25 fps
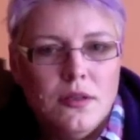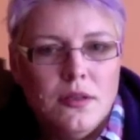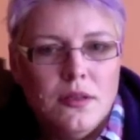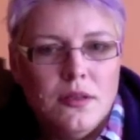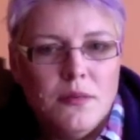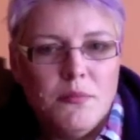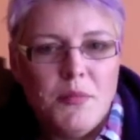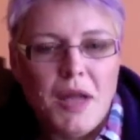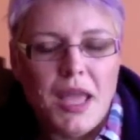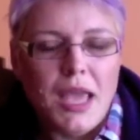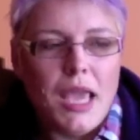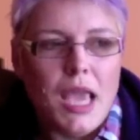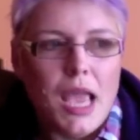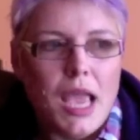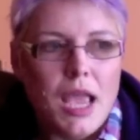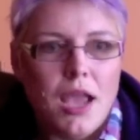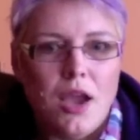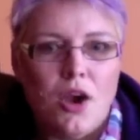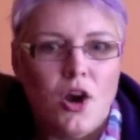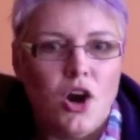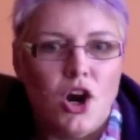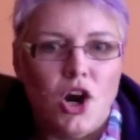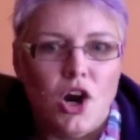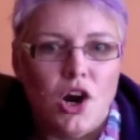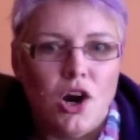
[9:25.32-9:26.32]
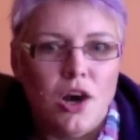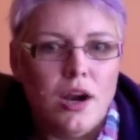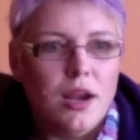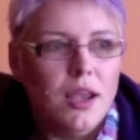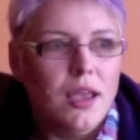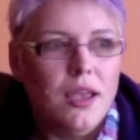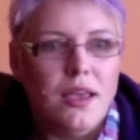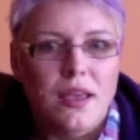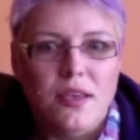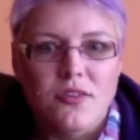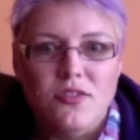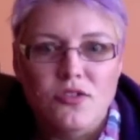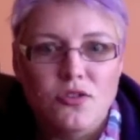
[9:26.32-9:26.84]
My anger
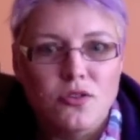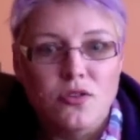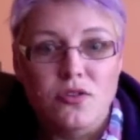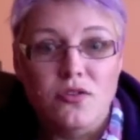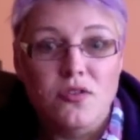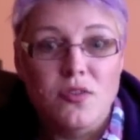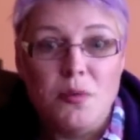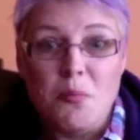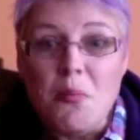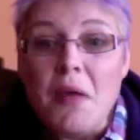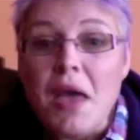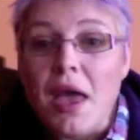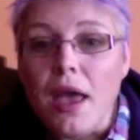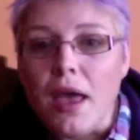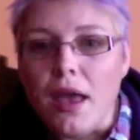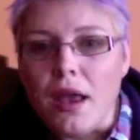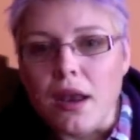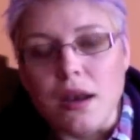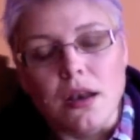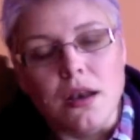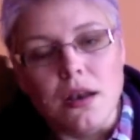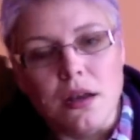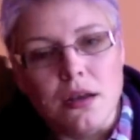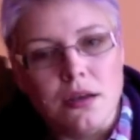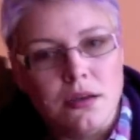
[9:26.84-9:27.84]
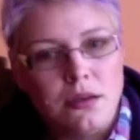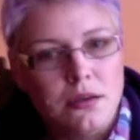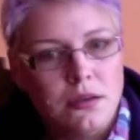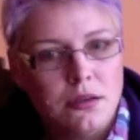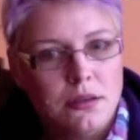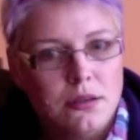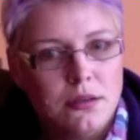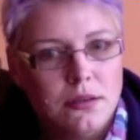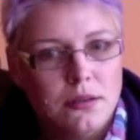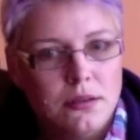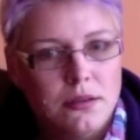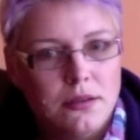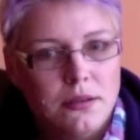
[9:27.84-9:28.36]
is to the men
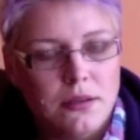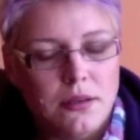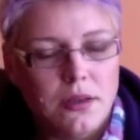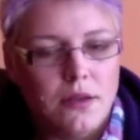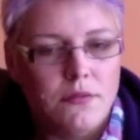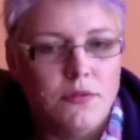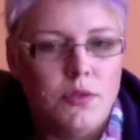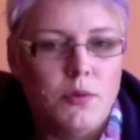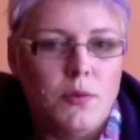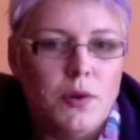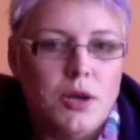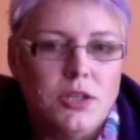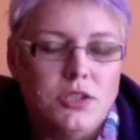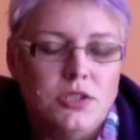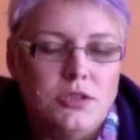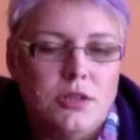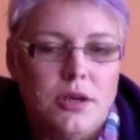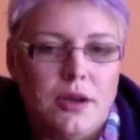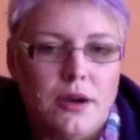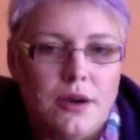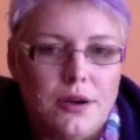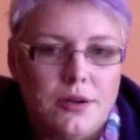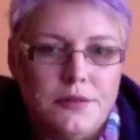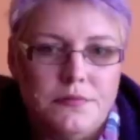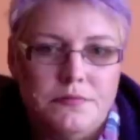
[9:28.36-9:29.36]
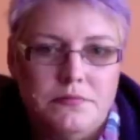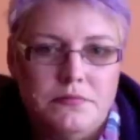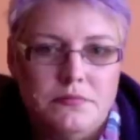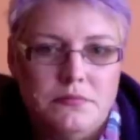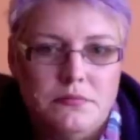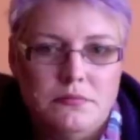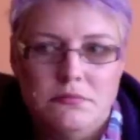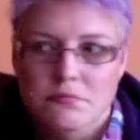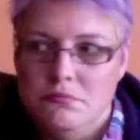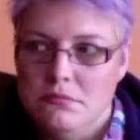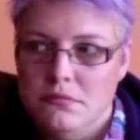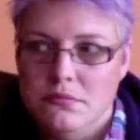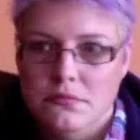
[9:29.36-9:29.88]
of the Watchtower,
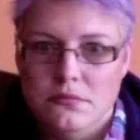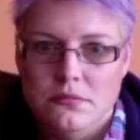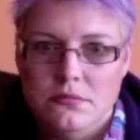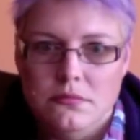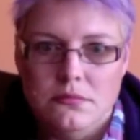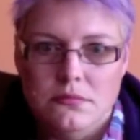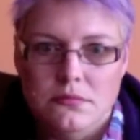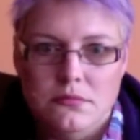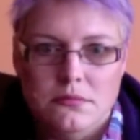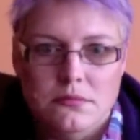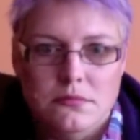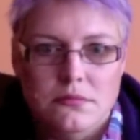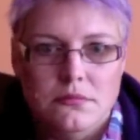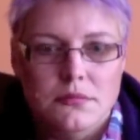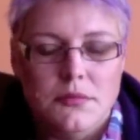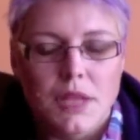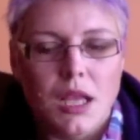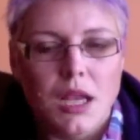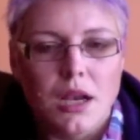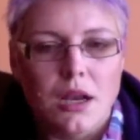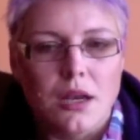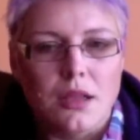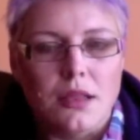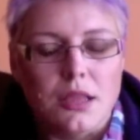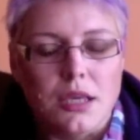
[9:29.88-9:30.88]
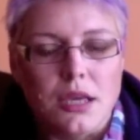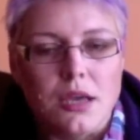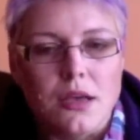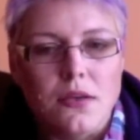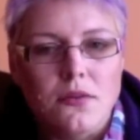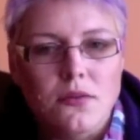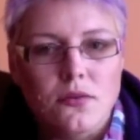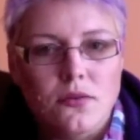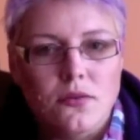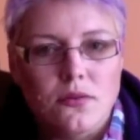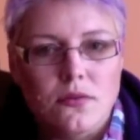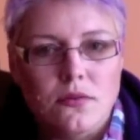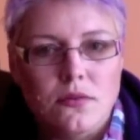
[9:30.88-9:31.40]
not anything
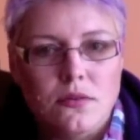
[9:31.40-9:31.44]
else.